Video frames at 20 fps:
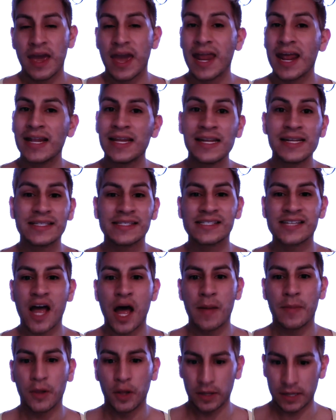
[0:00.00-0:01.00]
And I need to
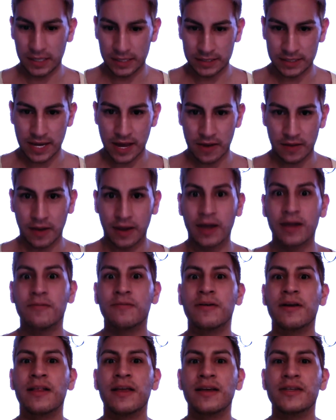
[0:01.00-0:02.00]
stop looking down. Like I
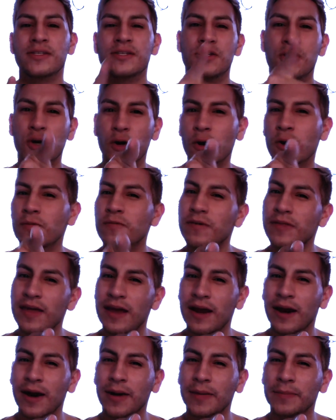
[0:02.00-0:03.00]
realize you're over
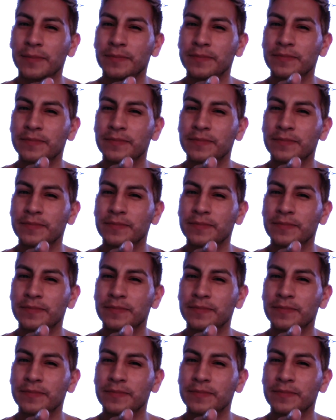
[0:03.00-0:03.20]
there.